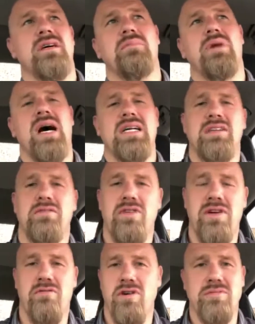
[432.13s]
positive
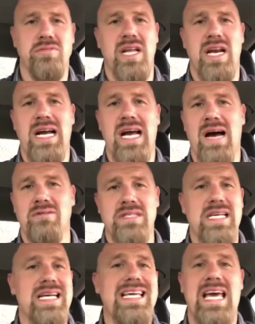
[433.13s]
reinforcement that I got was
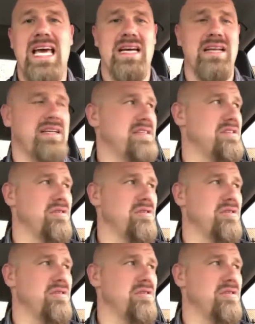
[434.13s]
like candy.